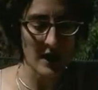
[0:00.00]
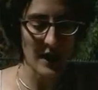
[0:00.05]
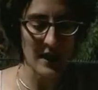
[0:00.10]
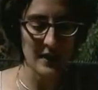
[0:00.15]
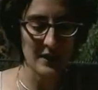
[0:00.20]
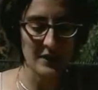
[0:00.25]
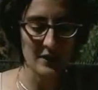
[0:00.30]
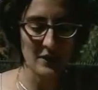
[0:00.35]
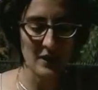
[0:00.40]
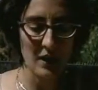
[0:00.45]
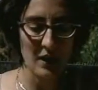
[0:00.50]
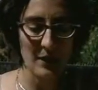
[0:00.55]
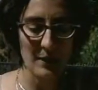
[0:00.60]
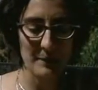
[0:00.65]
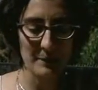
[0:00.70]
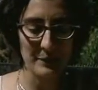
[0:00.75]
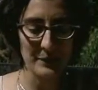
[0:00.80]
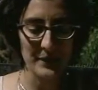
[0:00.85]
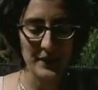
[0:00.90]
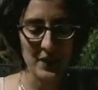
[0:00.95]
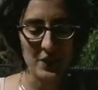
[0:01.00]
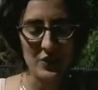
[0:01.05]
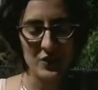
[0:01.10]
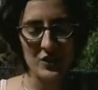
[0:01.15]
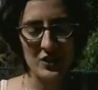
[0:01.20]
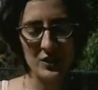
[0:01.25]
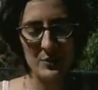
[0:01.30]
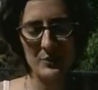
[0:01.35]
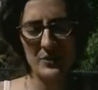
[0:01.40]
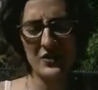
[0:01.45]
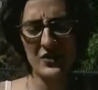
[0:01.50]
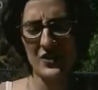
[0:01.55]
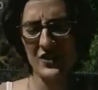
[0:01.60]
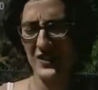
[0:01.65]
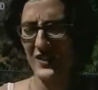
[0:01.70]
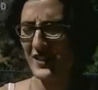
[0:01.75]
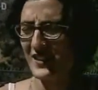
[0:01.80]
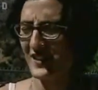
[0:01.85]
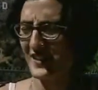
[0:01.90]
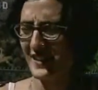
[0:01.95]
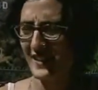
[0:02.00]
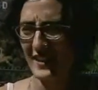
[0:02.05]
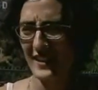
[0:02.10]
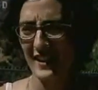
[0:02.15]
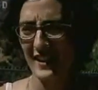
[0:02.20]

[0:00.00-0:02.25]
and um, she was just